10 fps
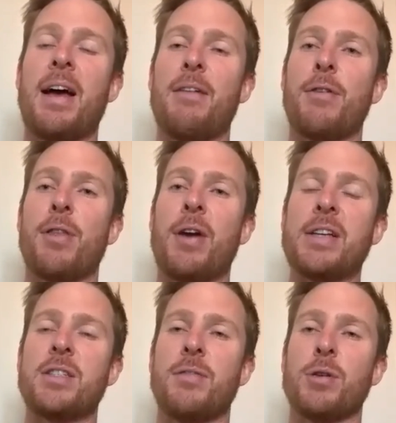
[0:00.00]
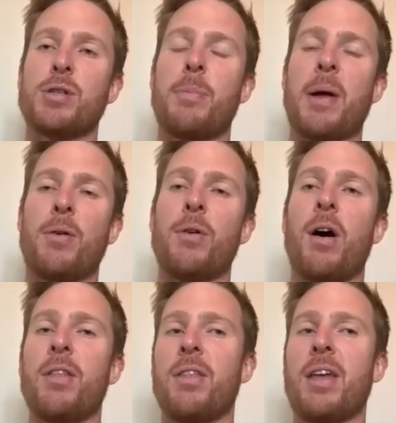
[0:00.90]
for the rest of your spell,
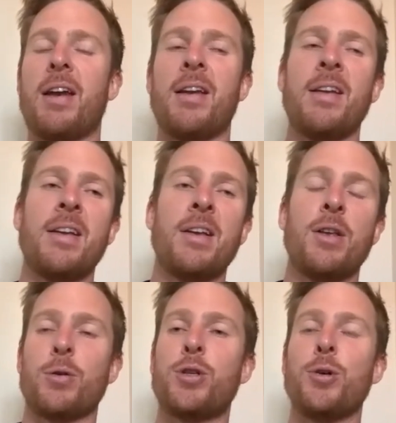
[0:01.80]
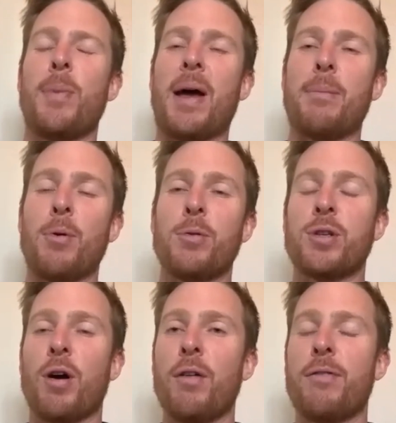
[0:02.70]
rather than your 2 bad balls
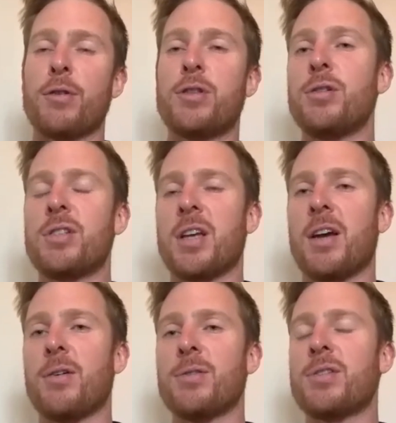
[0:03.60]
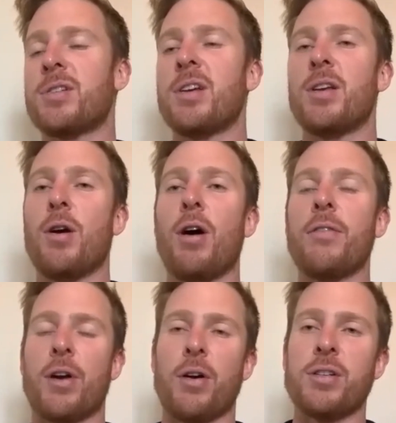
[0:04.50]
go for 2 singles, your
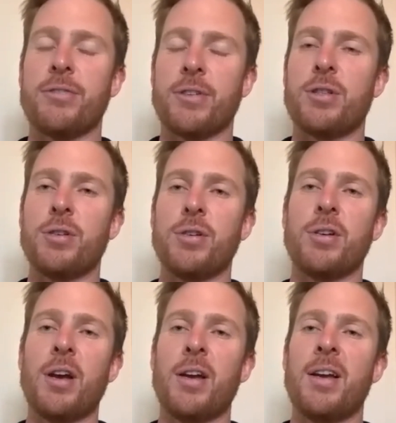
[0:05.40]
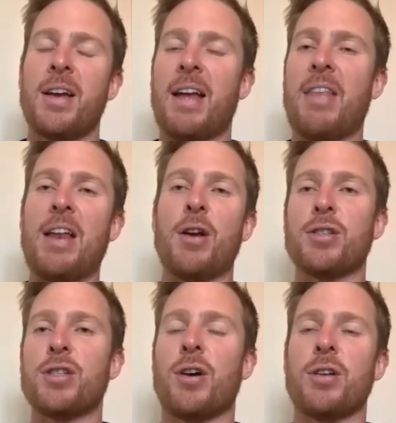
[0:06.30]
over goes for 2, and then you can
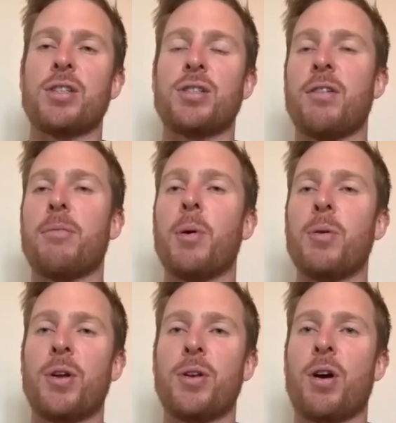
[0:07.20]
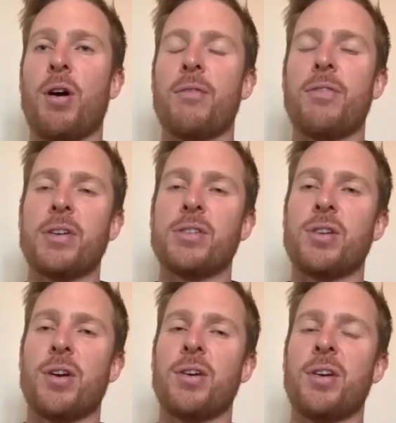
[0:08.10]
start to sort of build on your confidence.
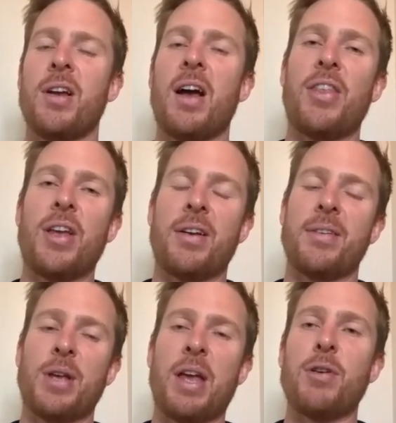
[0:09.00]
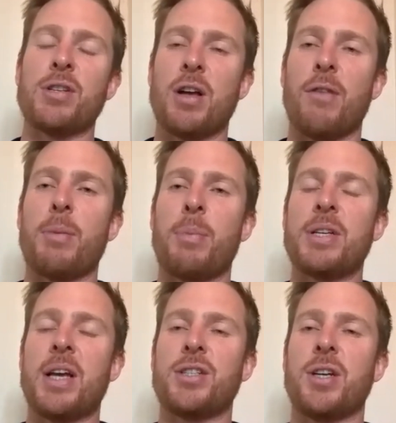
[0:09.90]
So I think give yourself the
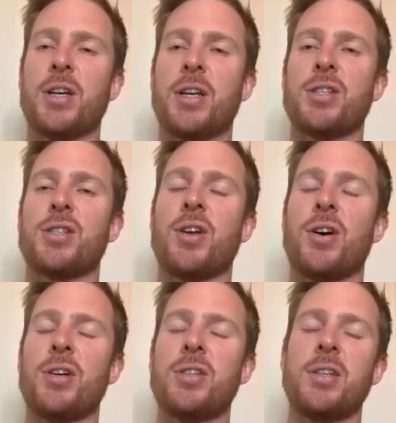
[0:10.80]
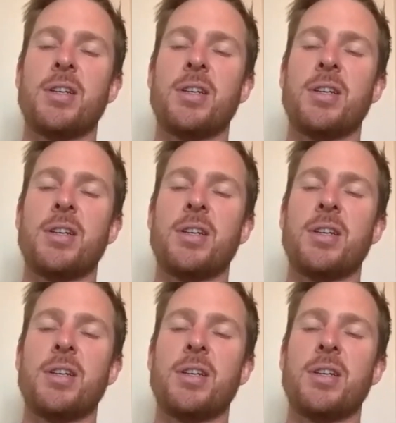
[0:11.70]
protection at the start,